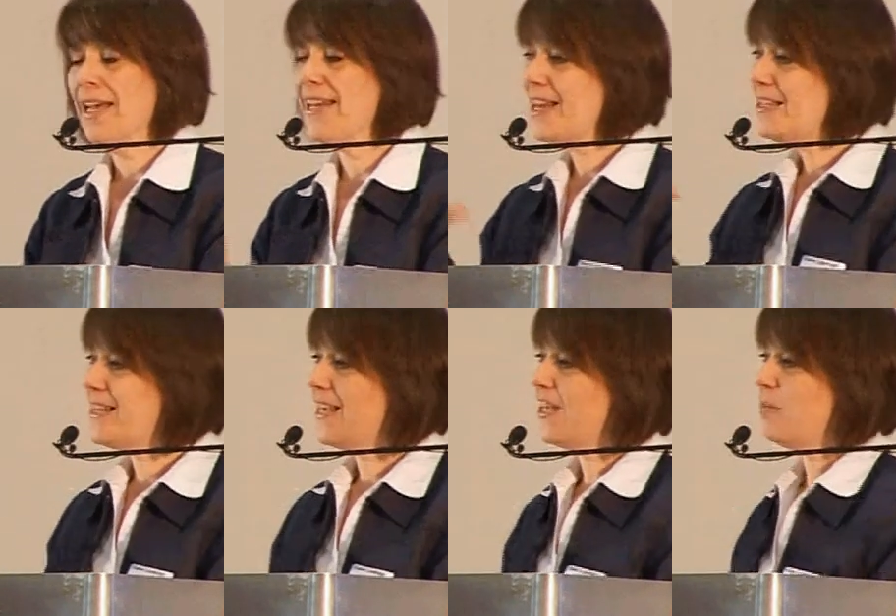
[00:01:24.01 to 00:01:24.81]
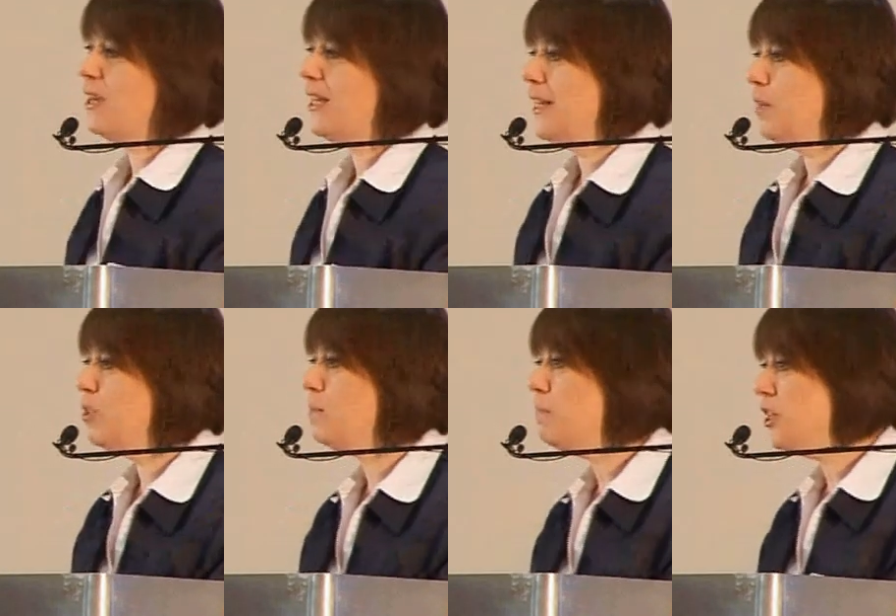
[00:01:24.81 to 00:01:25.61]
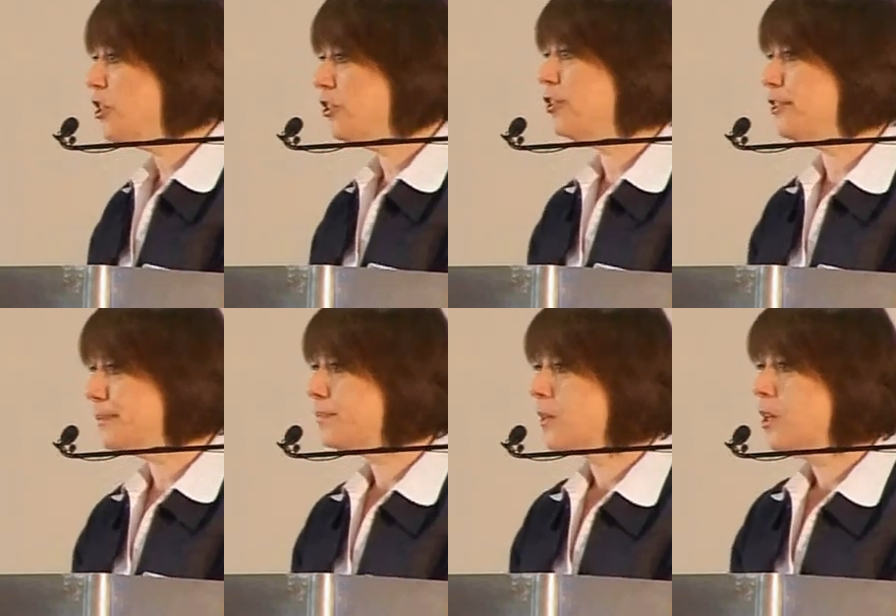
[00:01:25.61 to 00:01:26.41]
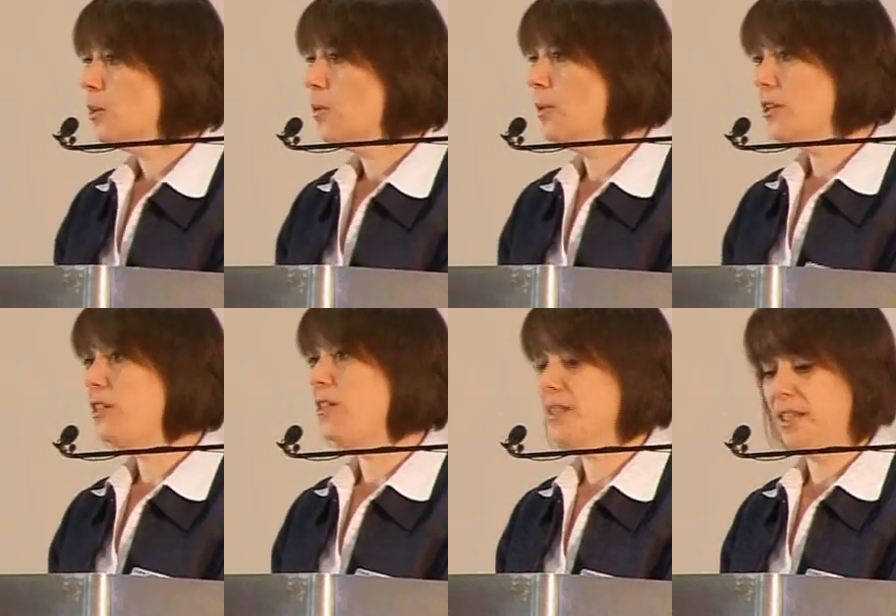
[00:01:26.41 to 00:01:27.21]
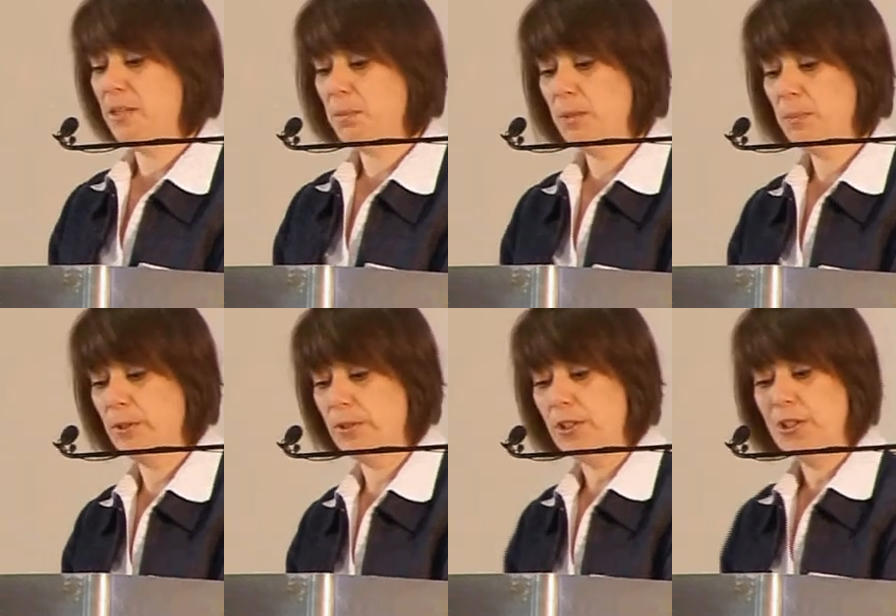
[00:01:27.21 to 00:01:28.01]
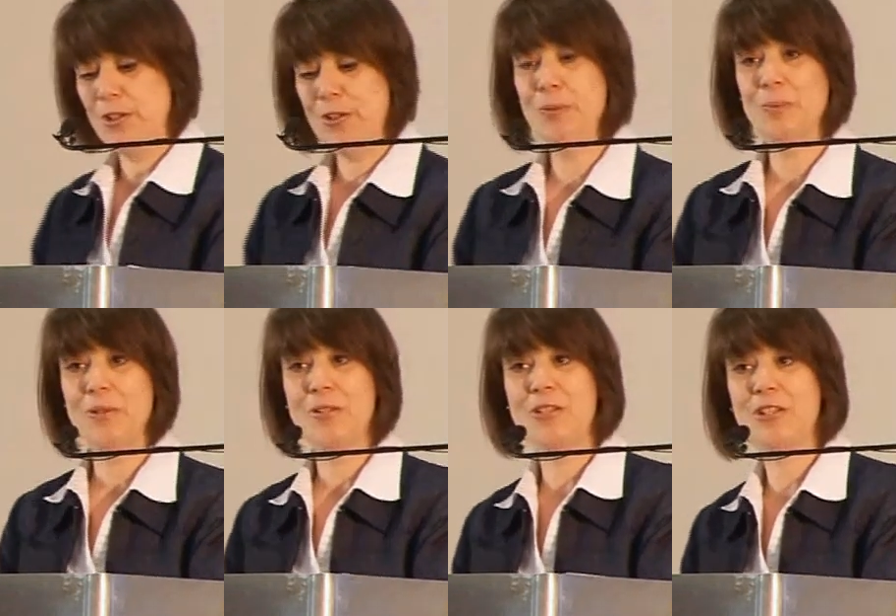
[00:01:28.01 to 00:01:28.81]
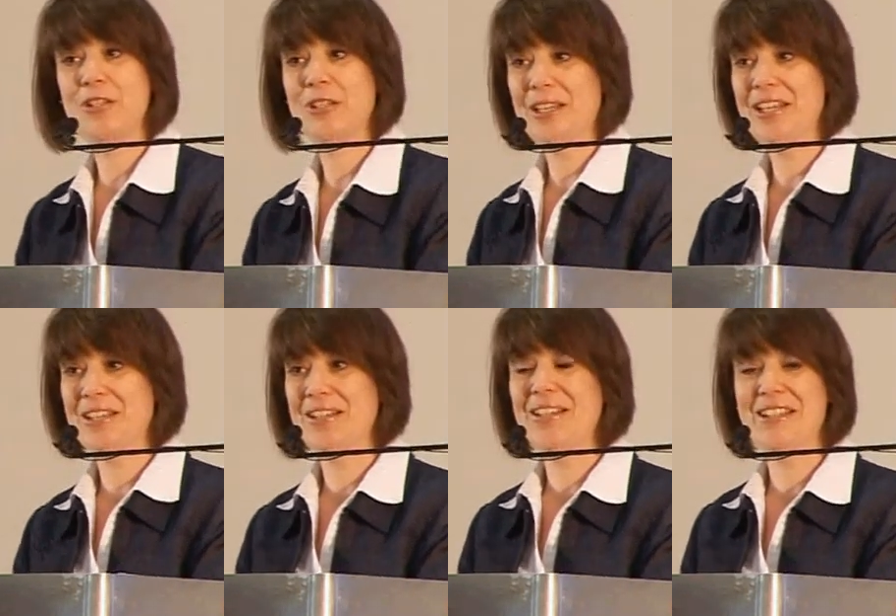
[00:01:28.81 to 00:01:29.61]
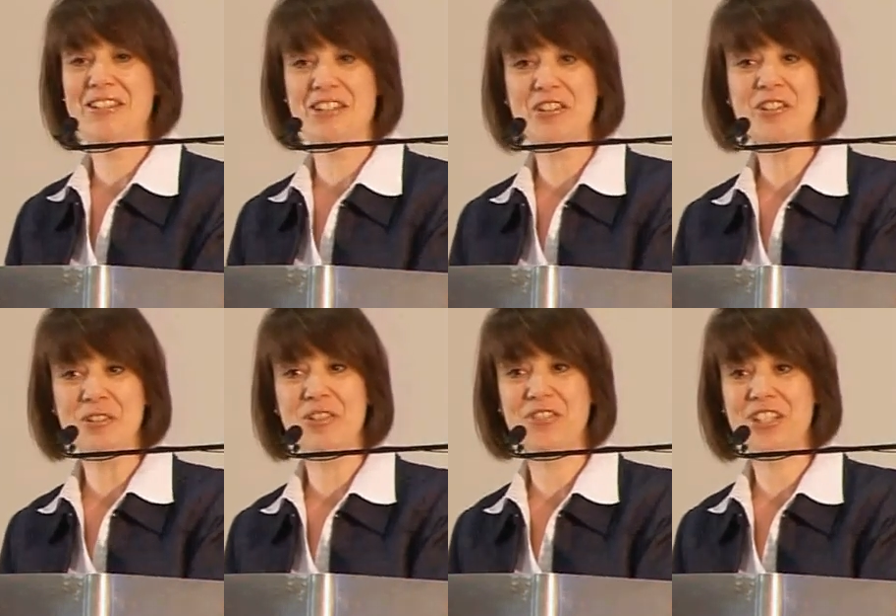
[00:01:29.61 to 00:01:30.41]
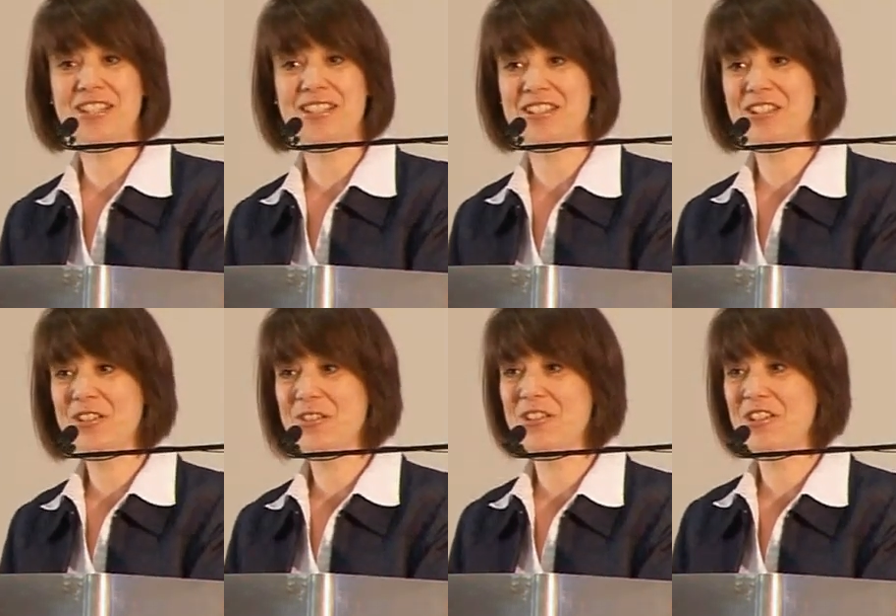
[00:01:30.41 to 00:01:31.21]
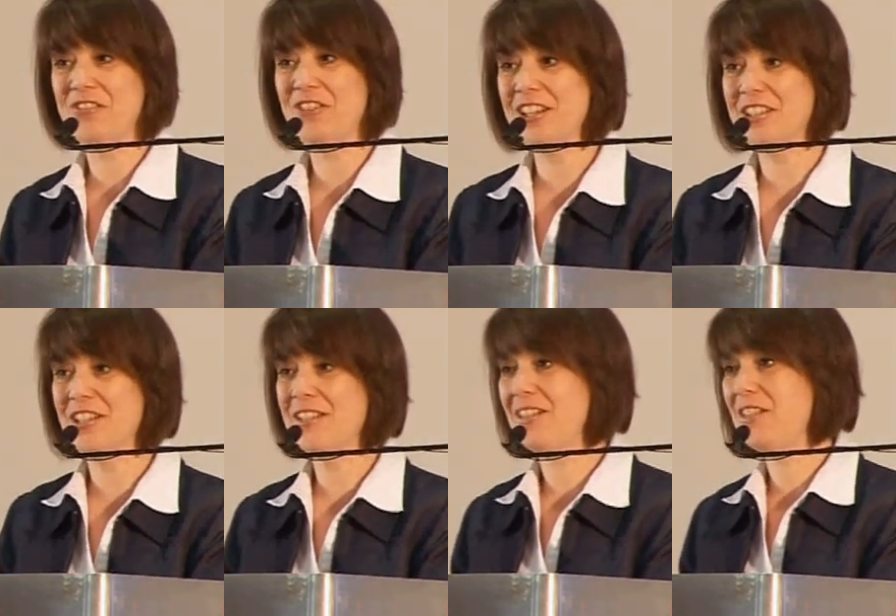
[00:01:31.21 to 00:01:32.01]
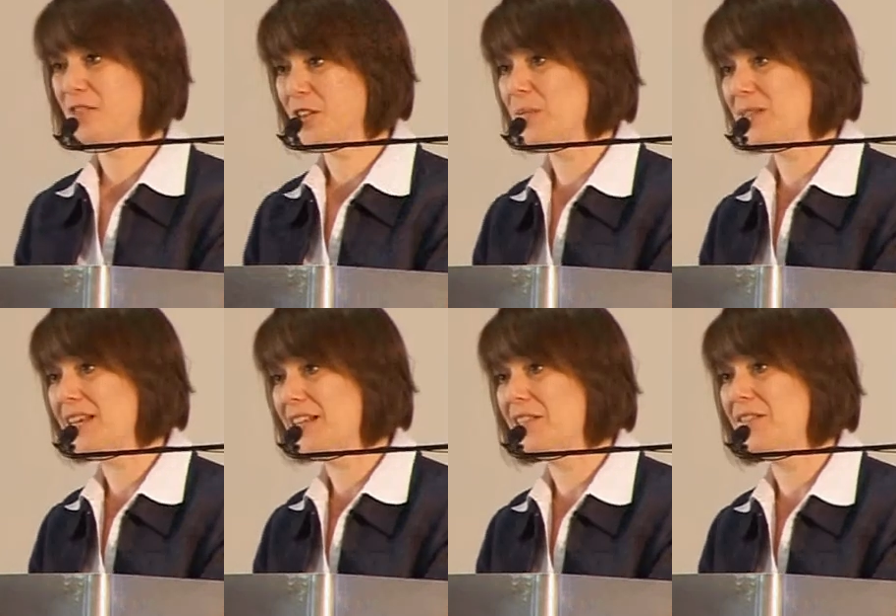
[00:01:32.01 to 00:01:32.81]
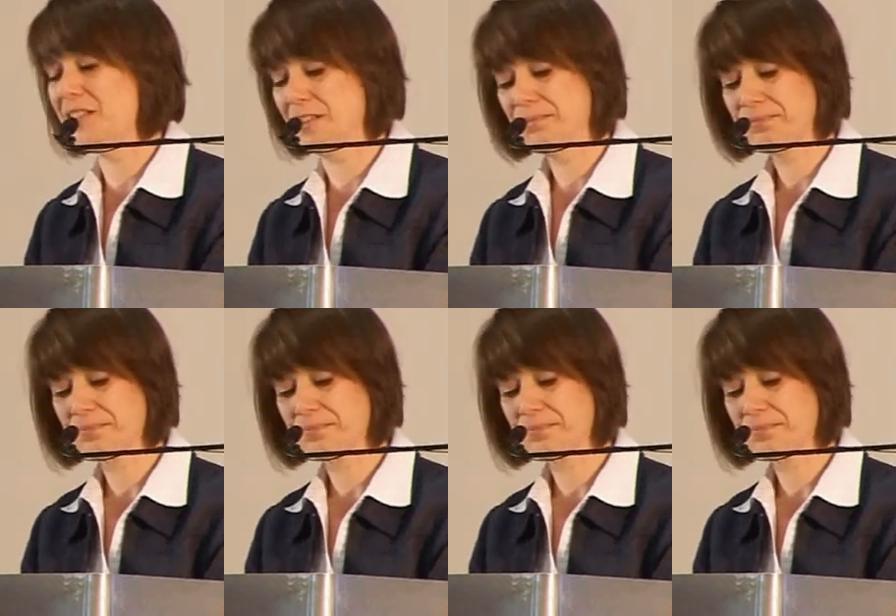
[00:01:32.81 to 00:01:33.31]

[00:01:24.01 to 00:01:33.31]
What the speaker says: And our second main aim was missional. We wanted to see people come to hear the good news of Jesus and choose to follow Jesus for themselves.